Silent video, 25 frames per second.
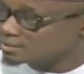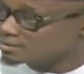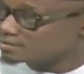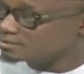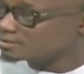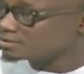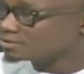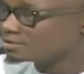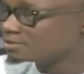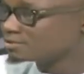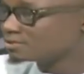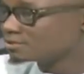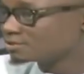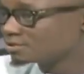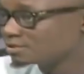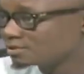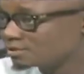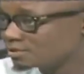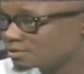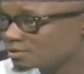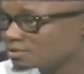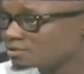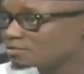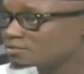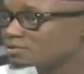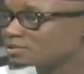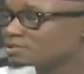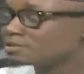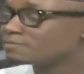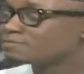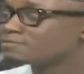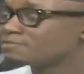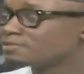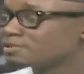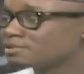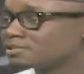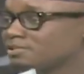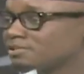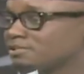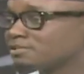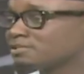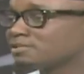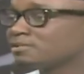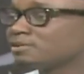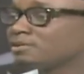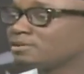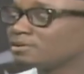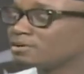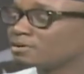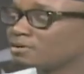this, differences
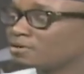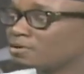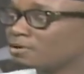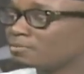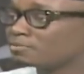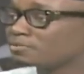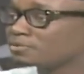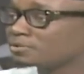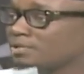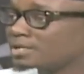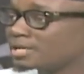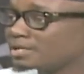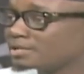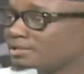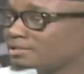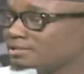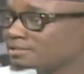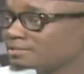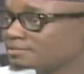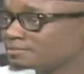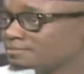come to light.